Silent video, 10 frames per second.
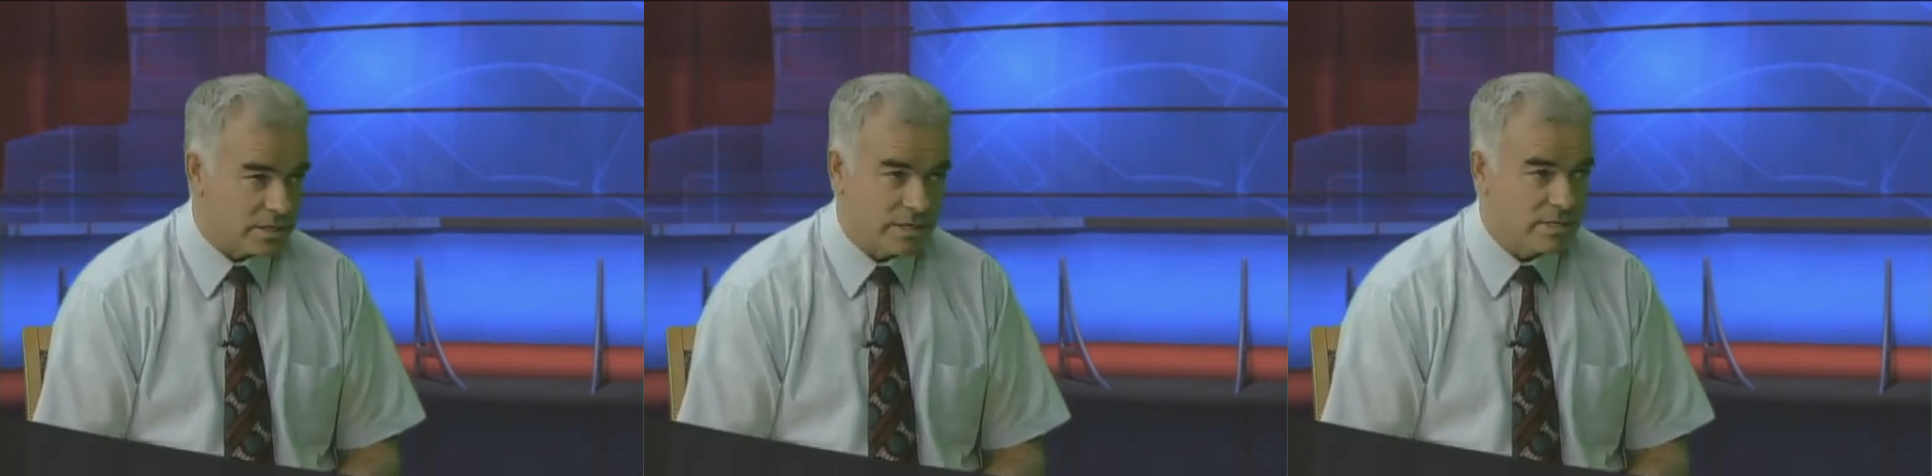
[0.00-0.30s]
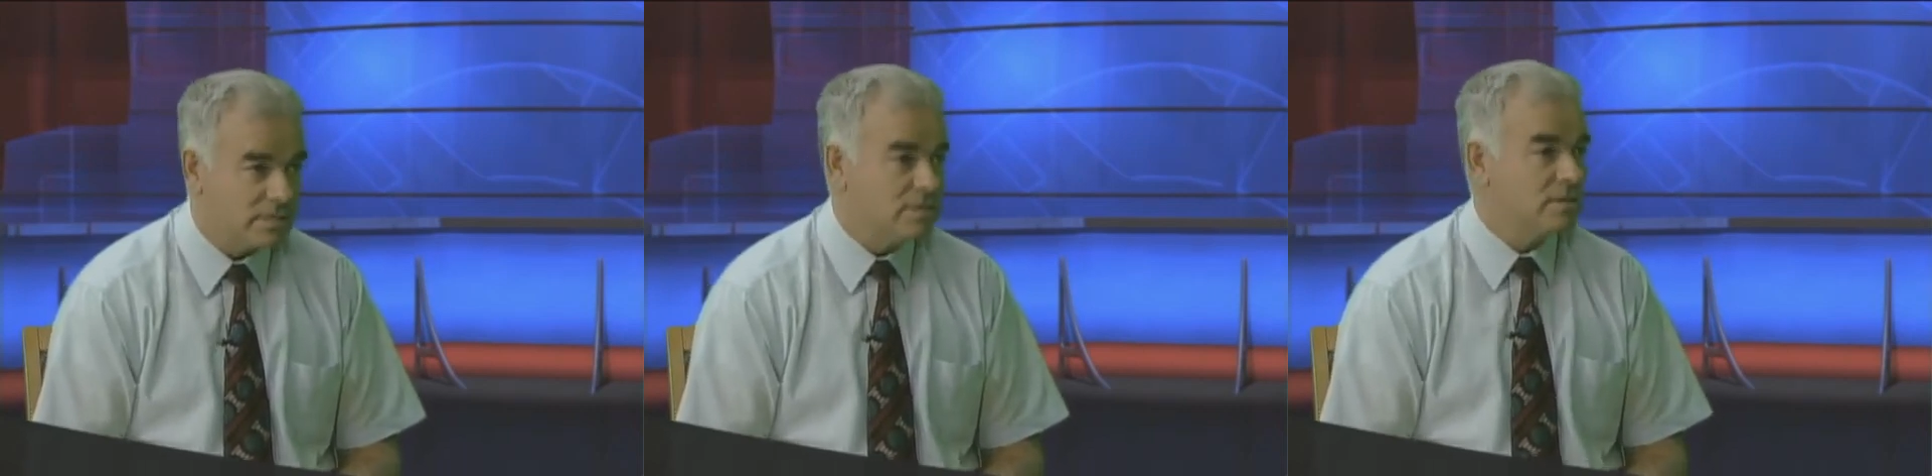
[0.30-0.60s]
It
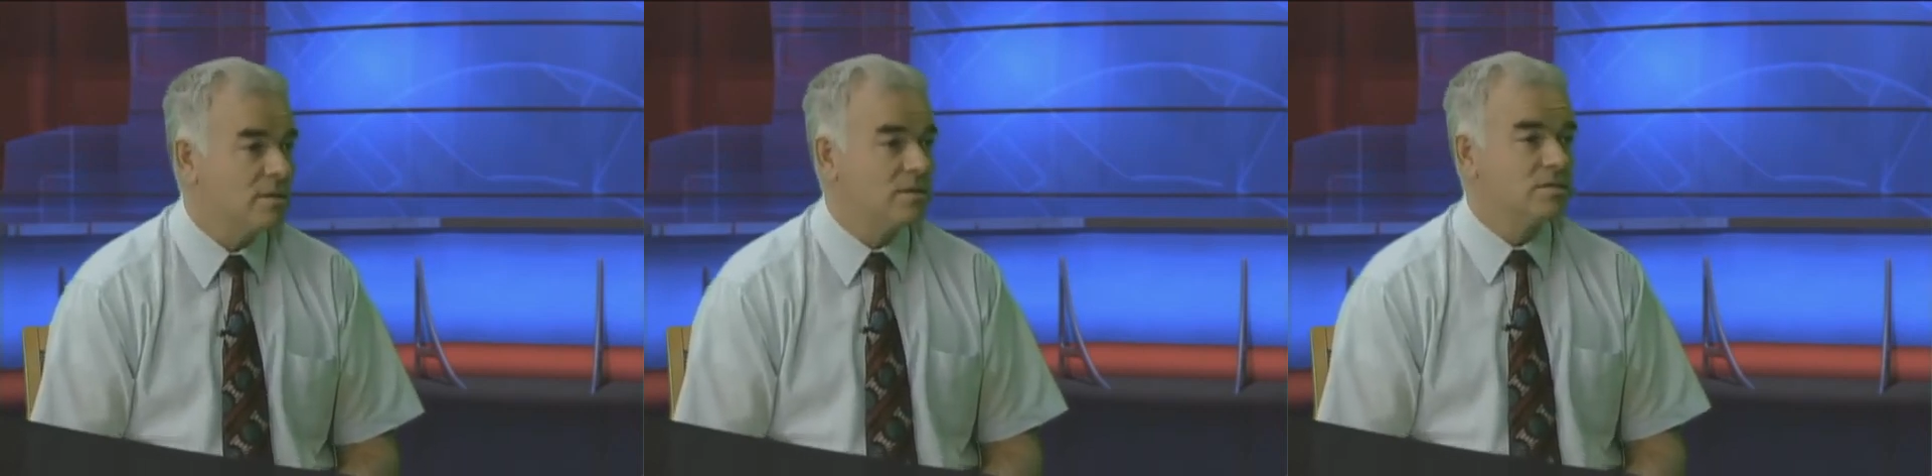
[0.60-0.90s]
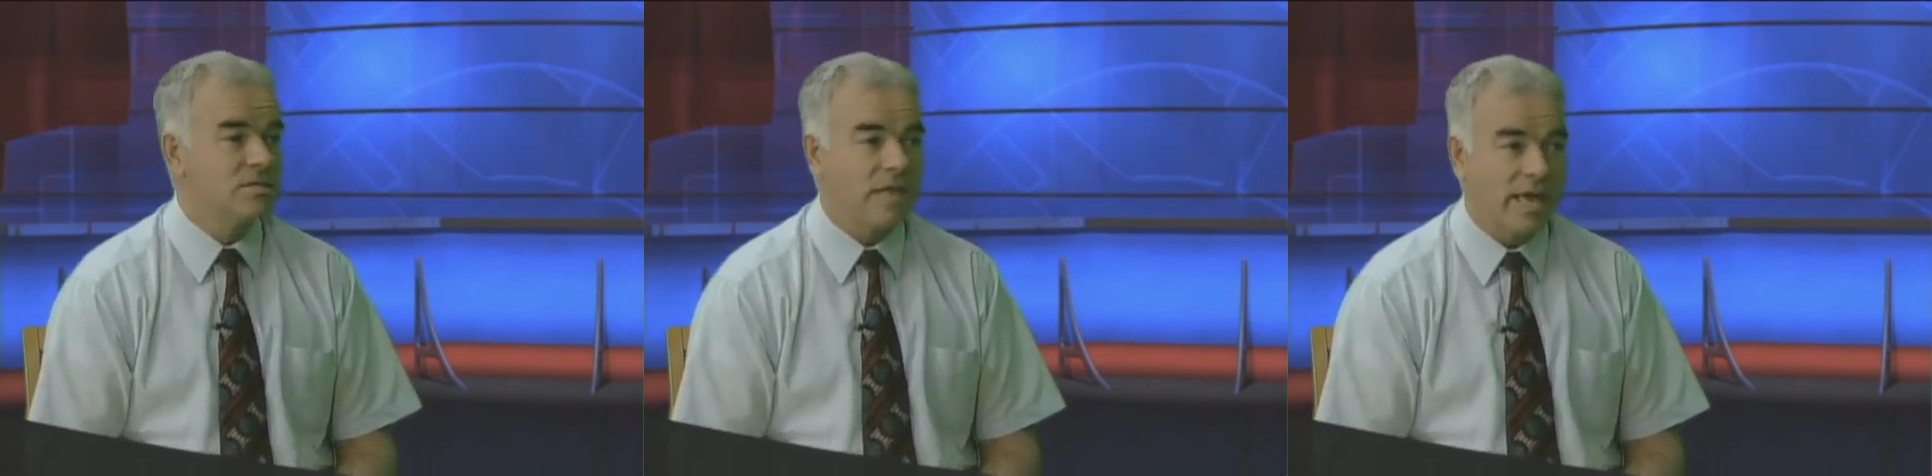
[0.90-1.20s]
is the
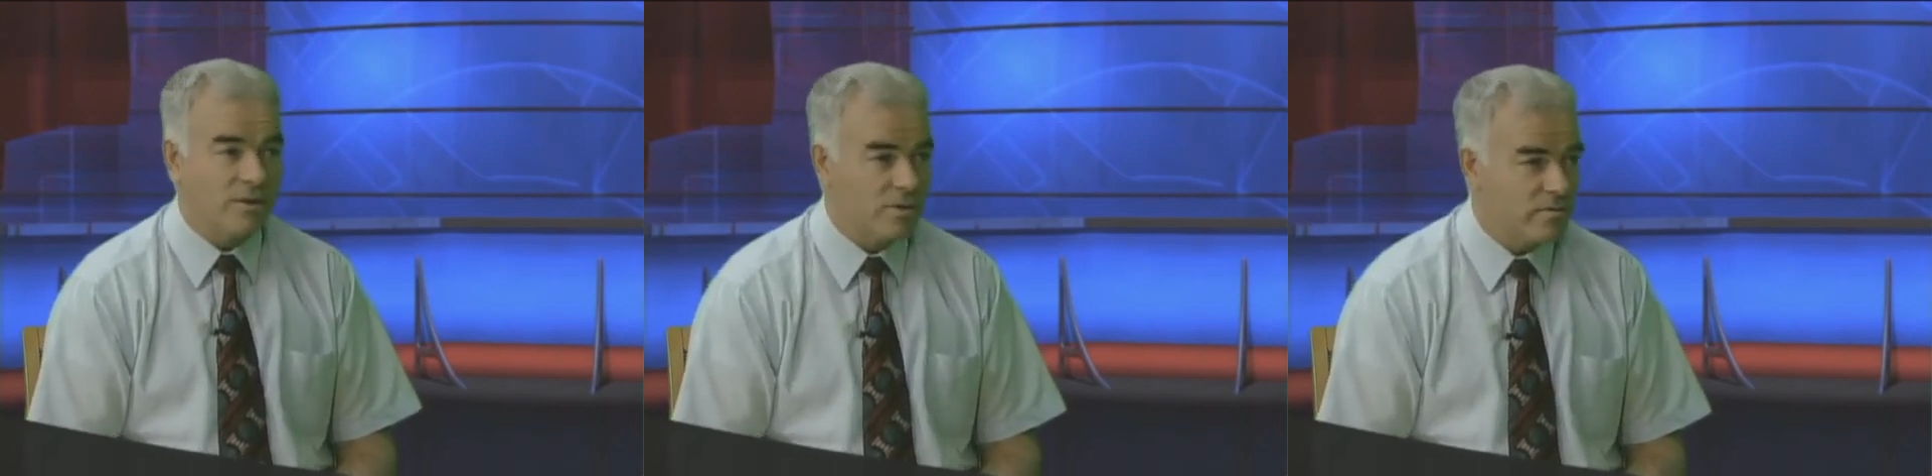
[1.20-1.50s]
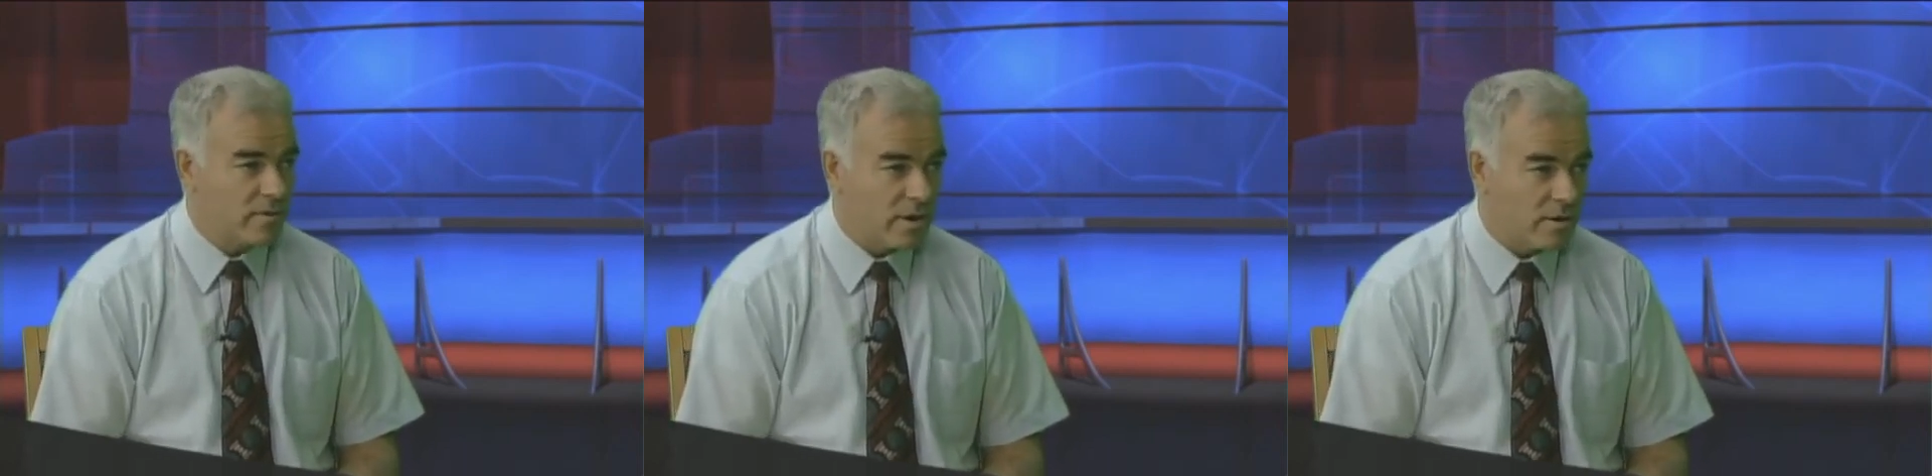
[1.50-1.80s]
standard
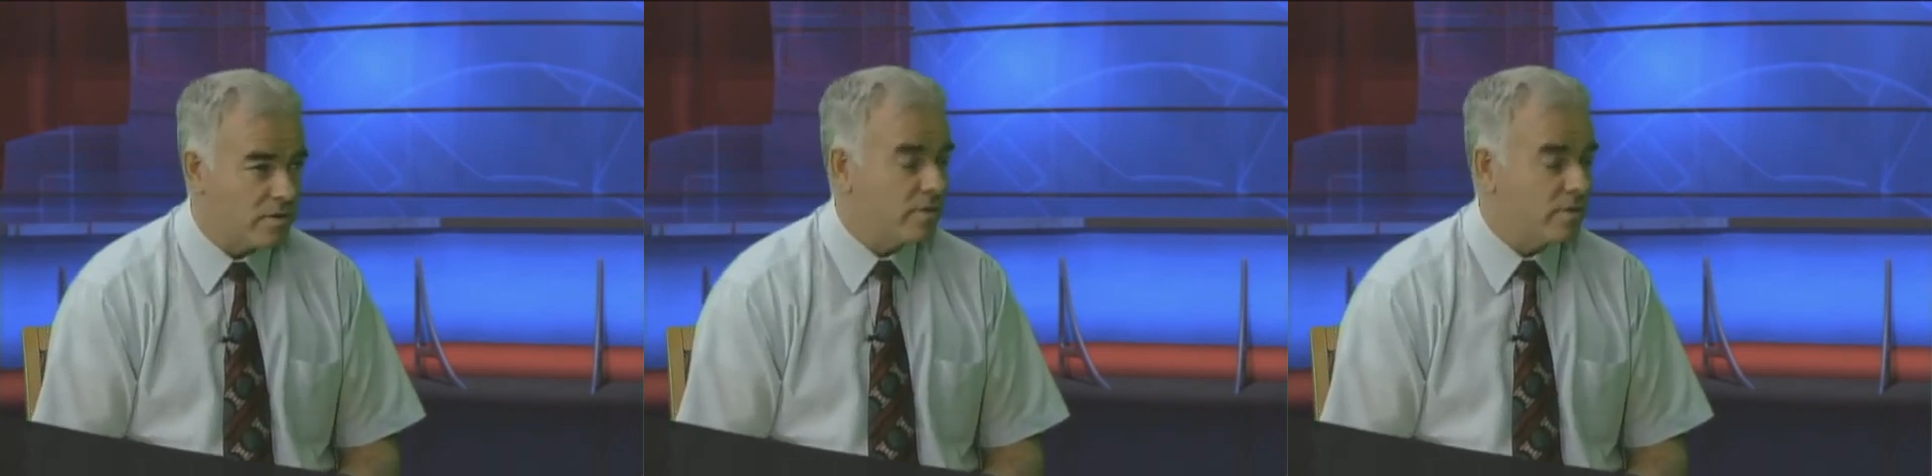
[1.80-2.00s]
of care.